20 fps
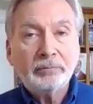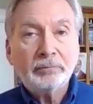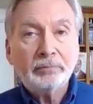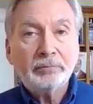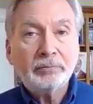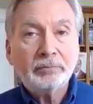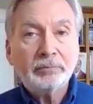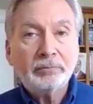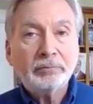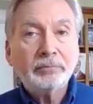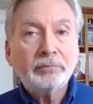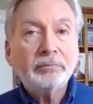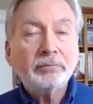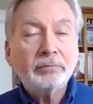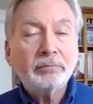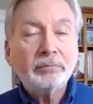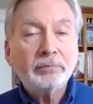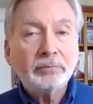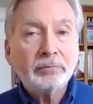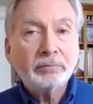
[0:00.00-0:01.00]

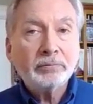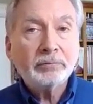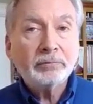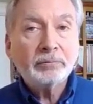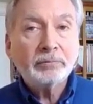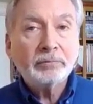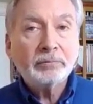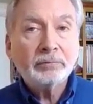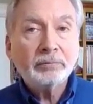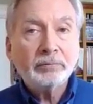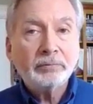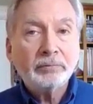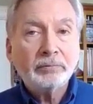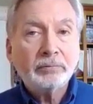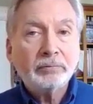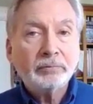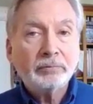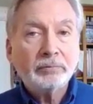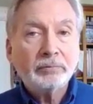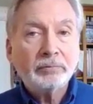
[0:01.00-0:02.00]

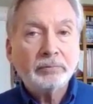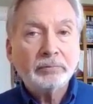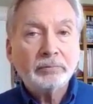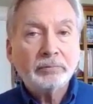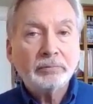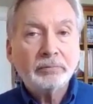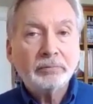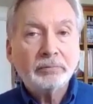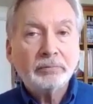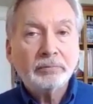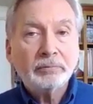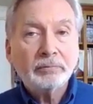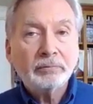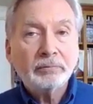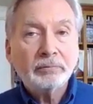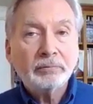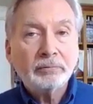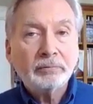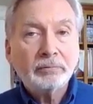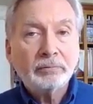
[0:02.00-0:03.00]

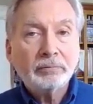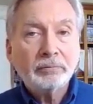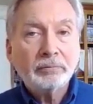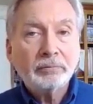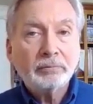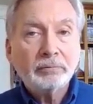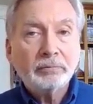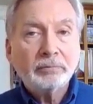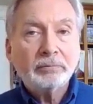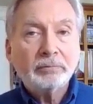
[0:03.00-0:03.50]
[no speech]